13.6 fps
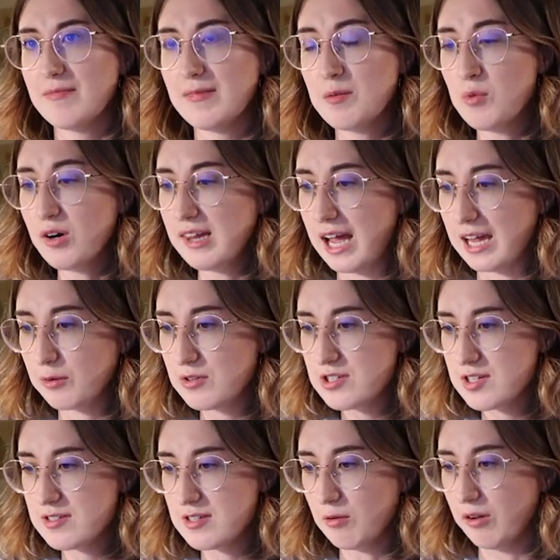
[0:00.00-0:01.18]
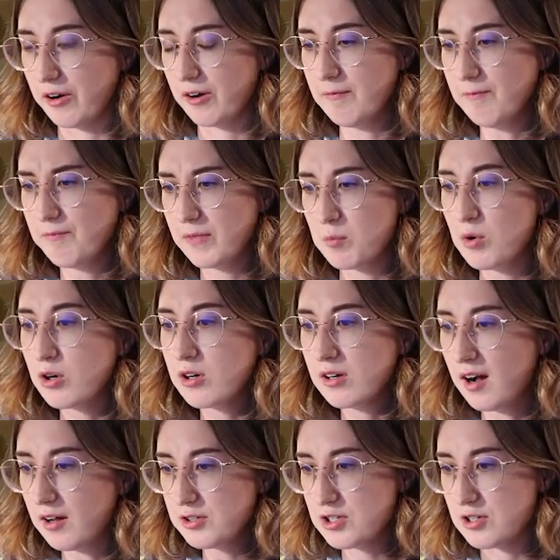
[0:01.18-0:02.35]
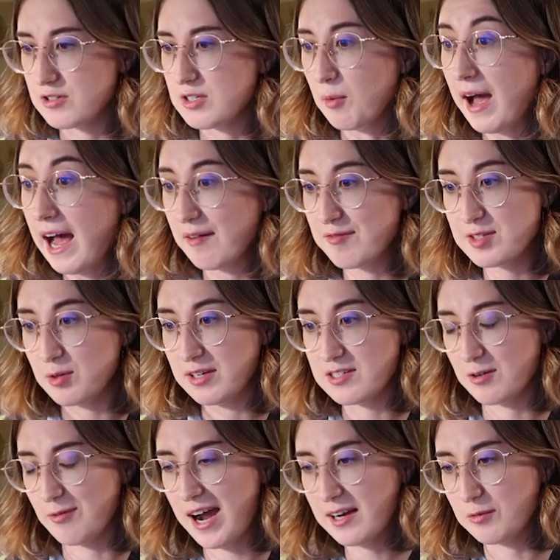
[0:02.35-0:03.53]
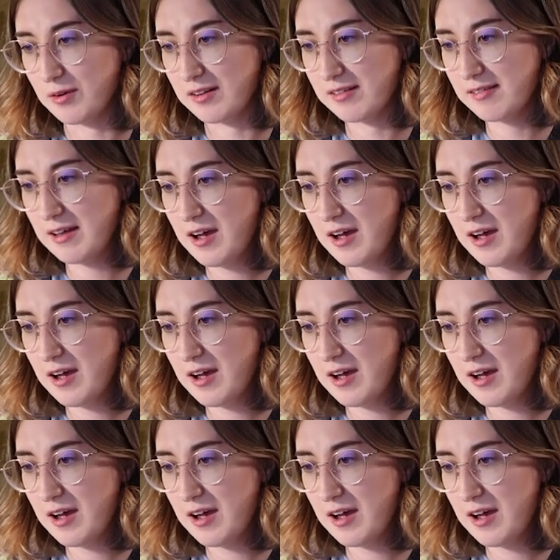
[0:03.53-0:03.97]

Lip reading: The more languages you learn, the more cultures you have to interact with.